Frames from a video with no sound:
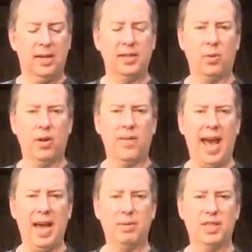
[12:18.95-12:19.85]
to sort of
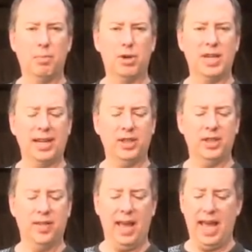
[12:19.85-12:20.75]
add some
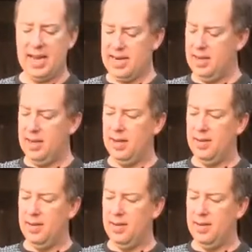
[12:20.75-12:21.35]
protection to the head